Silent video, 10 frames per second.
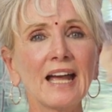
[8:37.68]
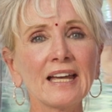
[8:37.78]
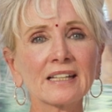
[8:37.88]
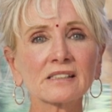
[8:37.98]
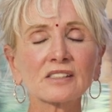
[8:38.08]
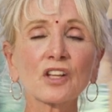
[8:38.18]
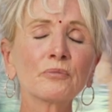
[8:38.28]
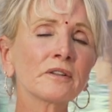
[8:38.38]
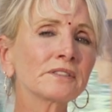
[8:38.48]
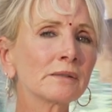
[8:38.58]
And
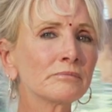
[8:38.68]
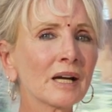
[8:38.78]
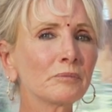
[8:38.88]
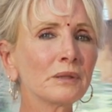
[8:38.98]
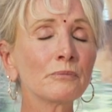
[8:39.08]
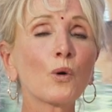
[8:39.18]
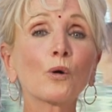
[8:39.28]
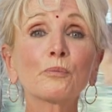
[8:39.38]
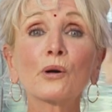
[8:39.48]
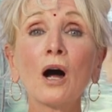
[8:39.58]
some of them might be
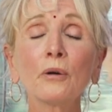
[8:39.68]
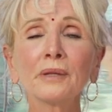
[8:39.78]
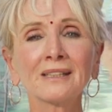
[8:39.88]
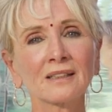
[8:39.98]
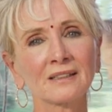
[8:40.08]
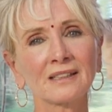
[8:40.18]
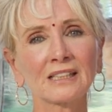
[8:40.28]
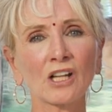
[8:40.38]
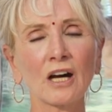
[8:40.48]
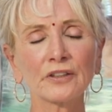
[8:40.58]
more prominent
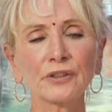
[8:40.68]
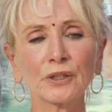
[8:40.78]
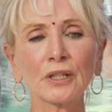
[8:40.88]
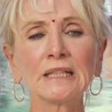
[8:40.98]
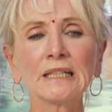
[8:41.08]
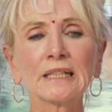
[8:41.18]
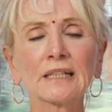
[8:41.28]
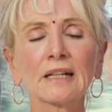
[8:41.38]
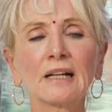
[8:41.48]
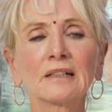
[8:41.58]
than other.
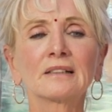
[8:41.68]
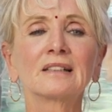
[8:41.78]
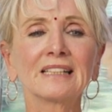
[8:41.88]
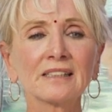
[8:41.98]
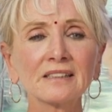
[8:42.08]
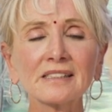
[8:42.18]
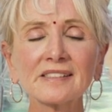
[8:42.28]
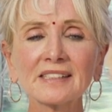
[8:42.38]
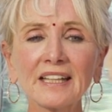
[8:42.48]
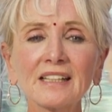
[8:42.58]
In
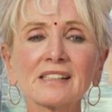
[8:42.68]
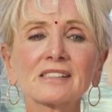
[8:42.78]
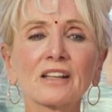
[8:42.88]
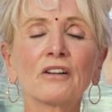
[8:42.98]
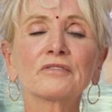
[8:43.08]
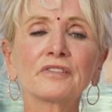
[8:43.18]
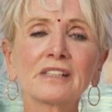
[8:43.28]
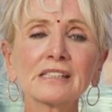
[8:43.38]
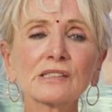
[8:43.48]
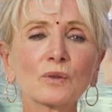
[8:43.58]
this case of
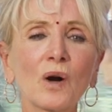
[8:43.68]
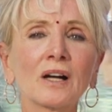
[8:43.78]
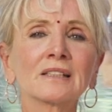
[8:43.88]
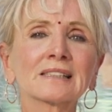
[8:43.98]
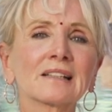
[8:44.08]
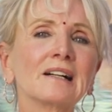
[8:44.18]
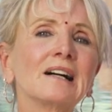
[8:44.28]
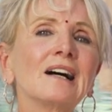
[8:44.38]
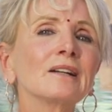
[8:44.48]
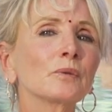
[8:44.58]
this one,
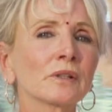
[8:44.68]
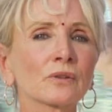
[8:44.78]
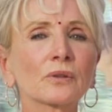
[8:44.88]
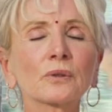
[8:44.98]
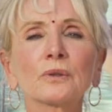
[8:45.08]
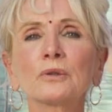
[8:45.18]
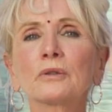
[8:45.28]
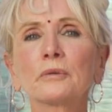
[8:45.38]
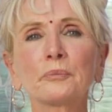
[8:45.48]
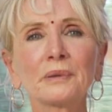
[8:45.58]
I went
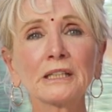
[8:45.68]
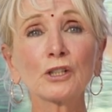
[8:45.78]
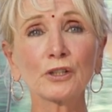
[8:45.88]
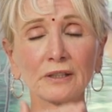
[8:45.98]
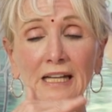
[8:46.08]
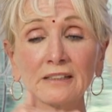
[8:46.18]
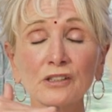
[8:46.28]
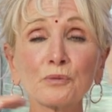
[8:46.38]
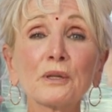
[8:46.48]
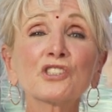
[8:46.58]
through period, and
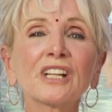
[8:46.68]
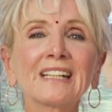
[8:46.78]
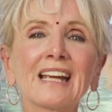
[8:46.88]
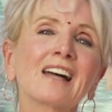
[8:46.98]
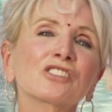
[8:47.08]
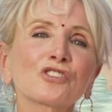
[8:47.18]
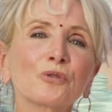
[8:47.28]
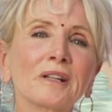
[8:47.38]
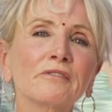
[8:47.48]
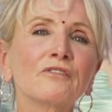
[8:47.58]
especially as
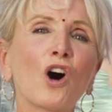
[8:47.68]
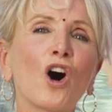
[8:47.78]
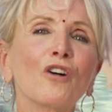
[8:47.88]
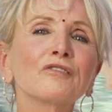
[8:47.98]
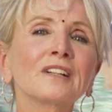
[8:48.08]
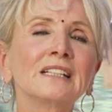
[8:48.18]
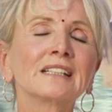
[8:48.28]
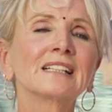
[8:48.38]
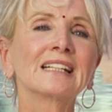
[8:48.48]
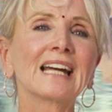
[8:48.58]
you evolve
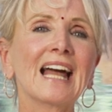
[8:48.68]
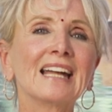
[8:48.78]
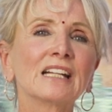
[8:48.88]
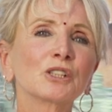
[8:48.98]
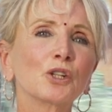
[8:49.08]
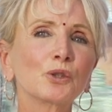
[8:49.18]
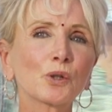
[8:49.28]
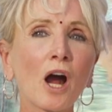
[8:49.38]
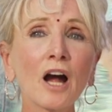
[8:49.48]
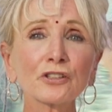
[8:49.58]
and your
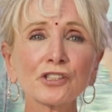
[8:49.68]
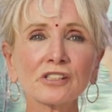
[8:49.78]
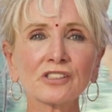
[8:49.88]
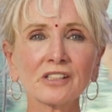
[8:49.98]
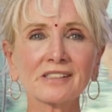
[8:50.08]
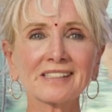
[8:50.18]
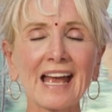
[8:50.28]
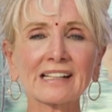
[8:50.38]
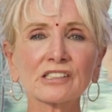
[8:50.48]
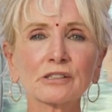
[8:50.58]
consciousness
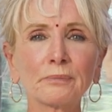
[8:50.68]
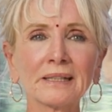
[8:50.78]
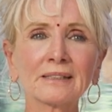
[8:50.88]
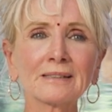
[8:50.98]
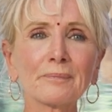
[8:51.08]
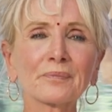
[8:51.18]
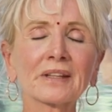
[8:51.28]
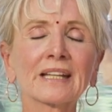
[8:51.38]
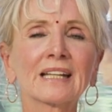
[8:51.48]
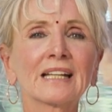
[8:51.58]
expand,
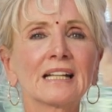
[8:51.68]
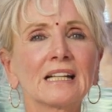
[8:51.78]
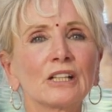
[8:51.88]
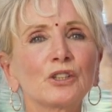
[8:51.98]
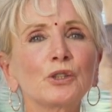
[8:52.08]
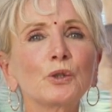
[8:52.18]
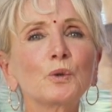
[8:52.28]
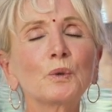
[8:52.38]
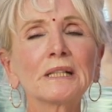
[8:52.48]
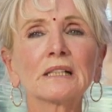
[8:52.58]
you
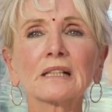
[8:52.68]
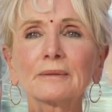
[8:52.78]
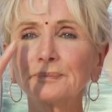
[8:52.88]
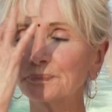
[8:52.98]
will